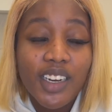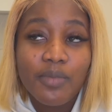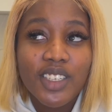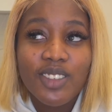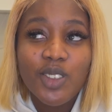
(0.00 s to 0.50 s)
And I'm
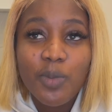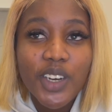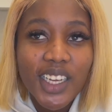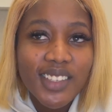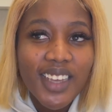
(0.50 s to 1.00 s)
just super
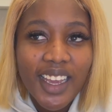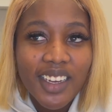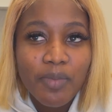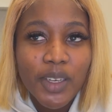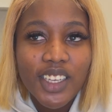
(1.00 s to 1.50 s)

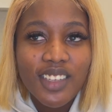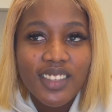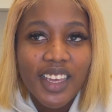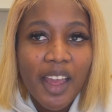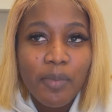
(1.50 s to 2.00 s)
excited because
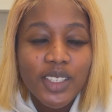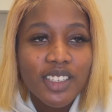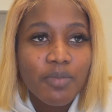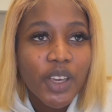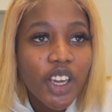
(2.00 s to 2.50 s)
the campus
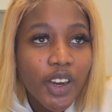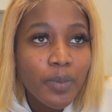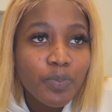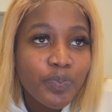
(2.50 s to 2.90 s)
is bigger